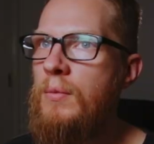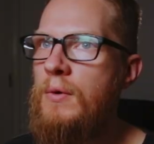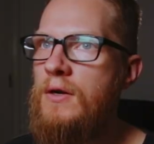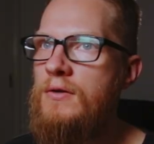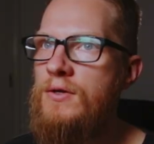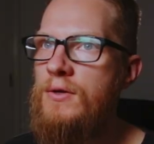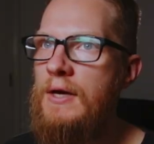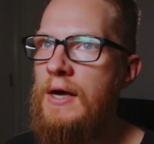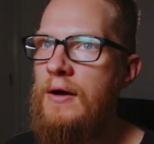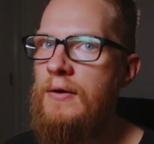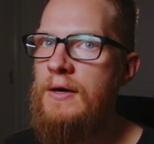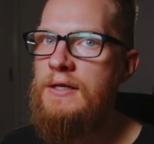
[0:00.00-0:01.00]
I'm going to do
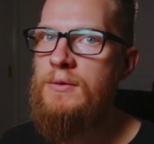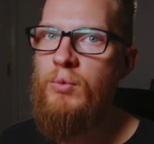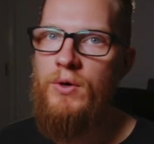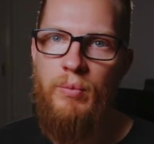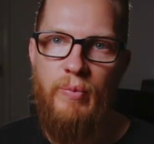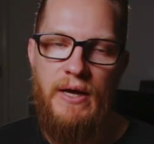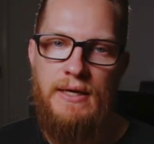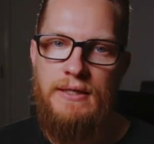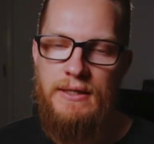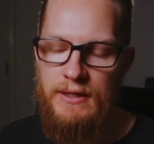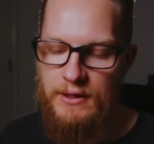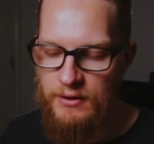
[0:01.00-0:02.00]
now is put a beat
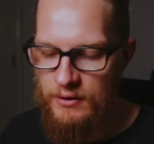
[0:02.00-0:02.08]
in.